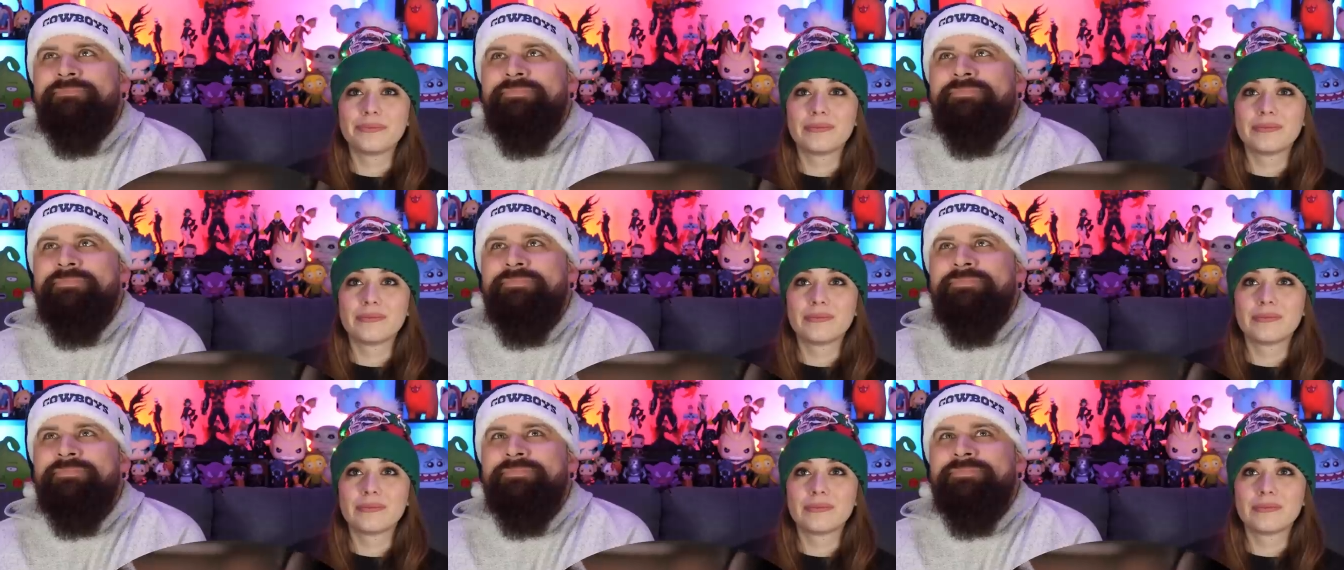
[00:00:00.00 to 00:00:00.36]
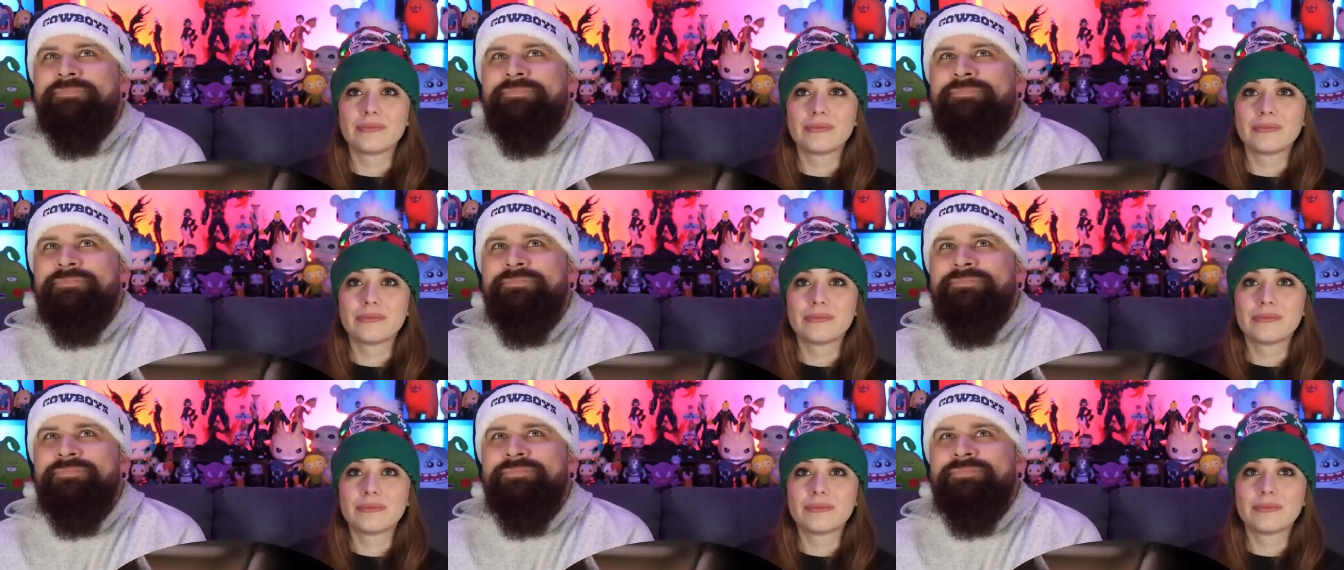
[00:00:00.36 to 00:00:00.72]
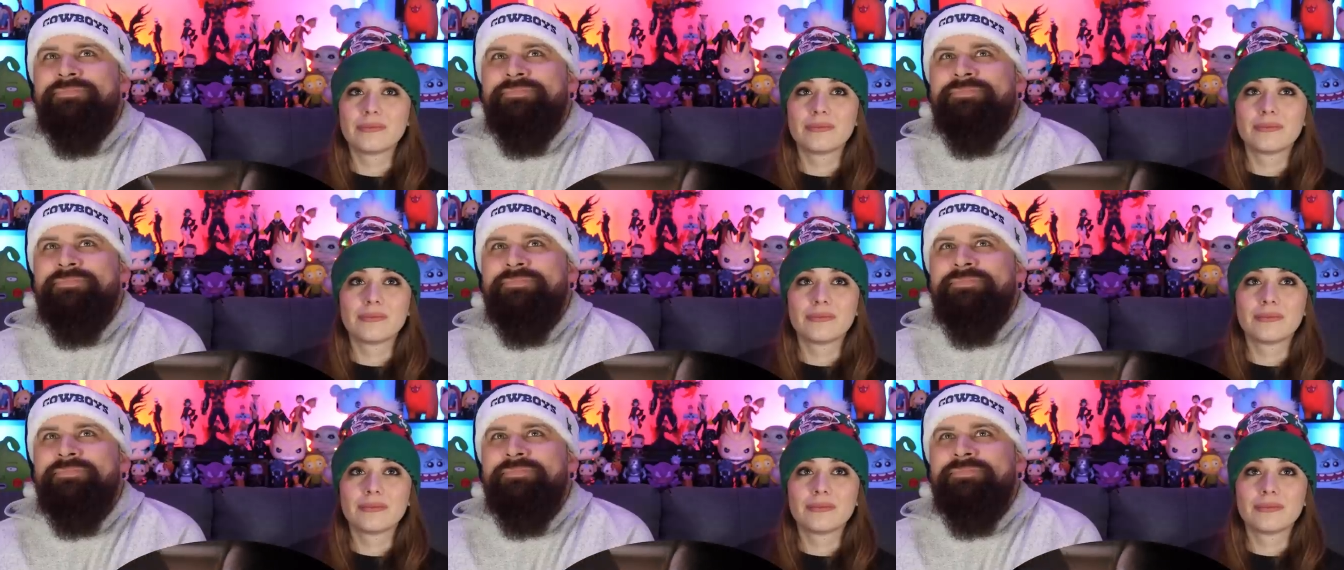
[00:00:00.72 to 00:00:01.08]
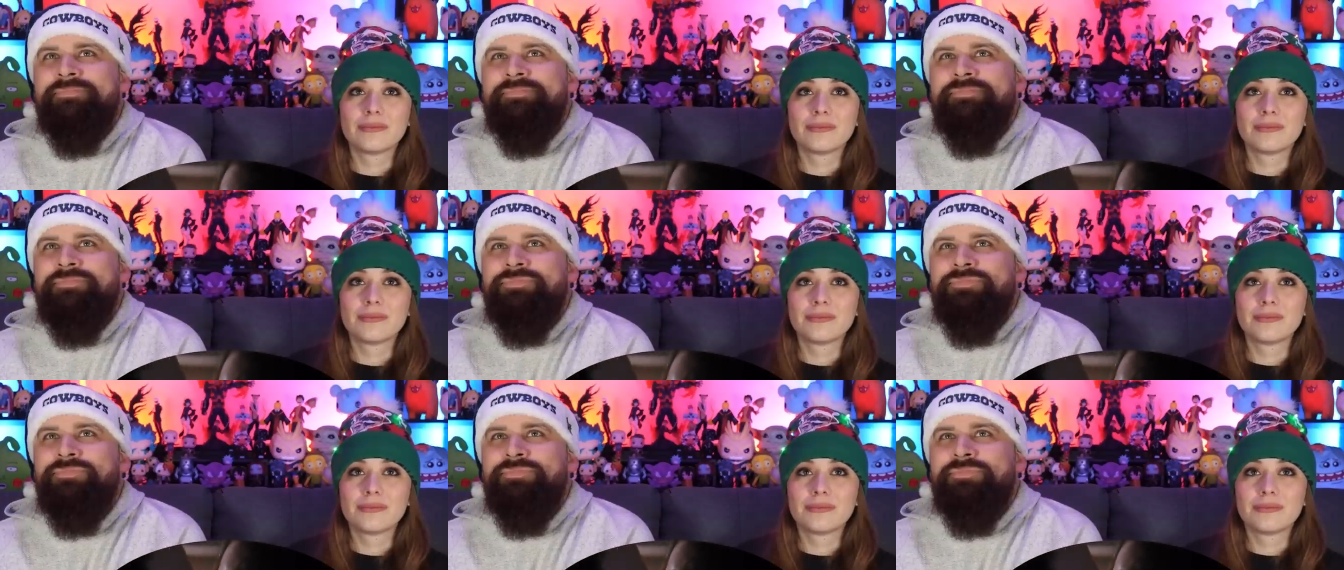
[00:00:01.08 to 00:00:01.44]

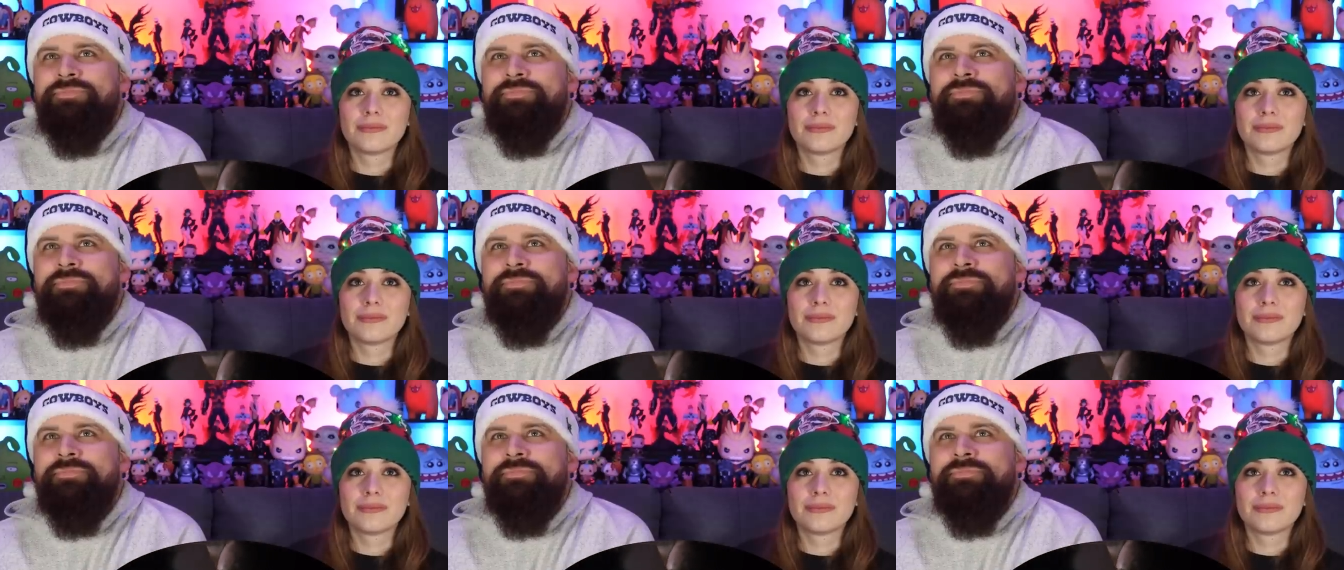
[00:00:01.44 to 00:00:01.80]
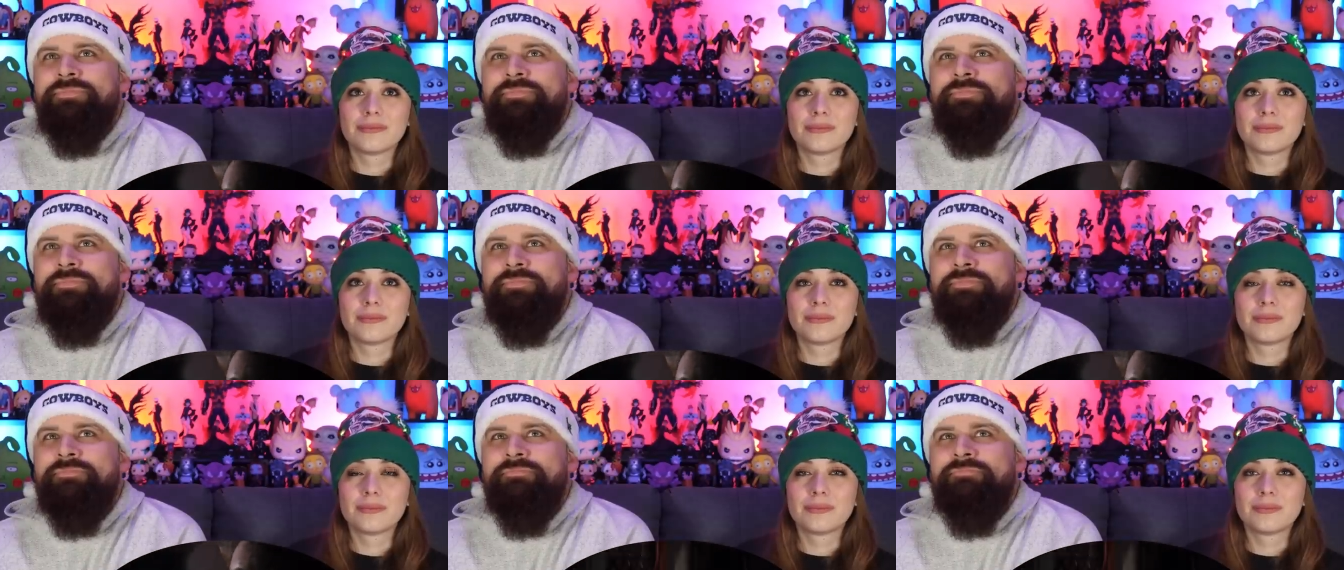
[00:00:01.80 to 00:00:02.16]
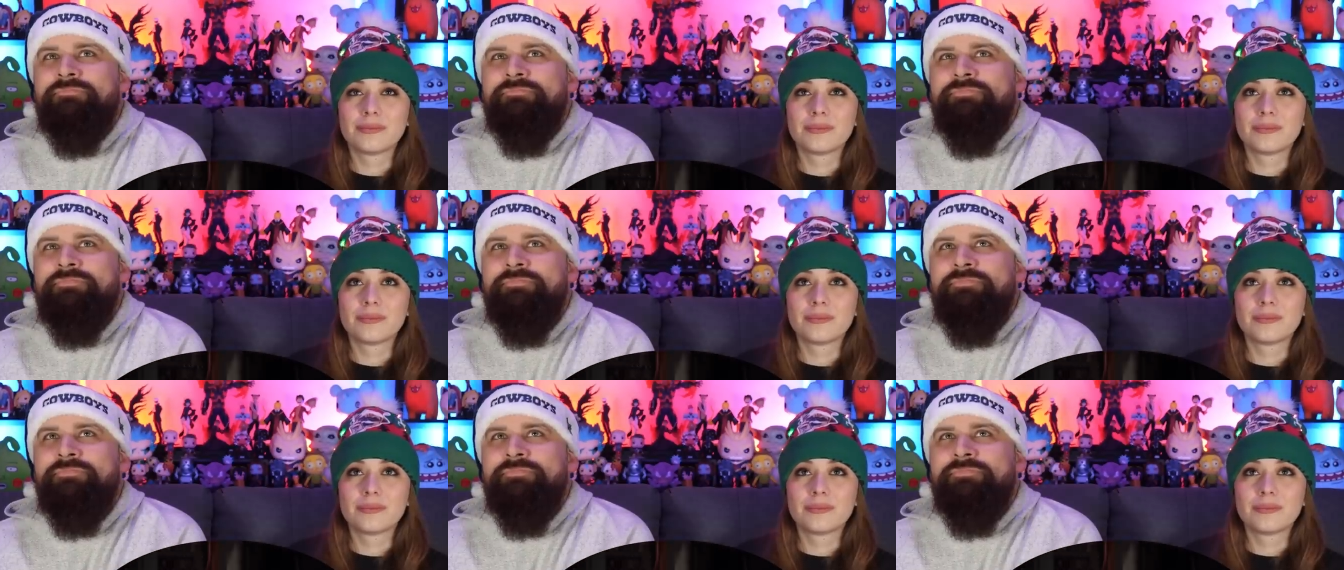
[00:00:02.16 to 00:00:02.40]
(silence)